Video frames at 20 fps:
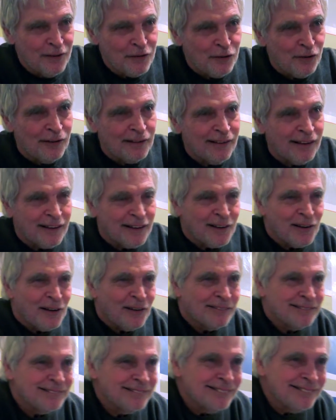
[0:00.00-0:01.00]
So I
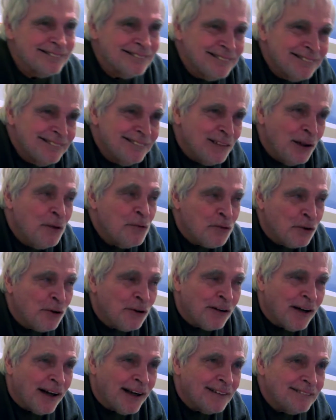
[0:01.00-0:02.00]
no, he was a
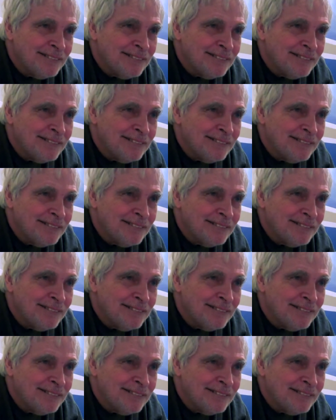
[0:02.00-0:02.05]
good guy.